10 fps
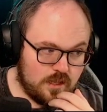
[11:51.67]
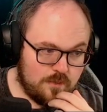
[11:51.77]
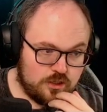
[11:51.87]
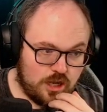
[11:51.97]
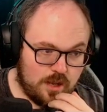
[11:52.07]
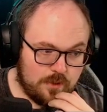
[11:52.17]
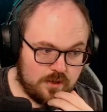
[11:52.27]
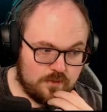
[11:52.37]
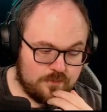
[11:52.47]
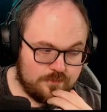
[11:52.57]
damage
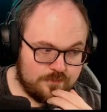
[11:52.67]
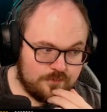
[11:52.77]
happen.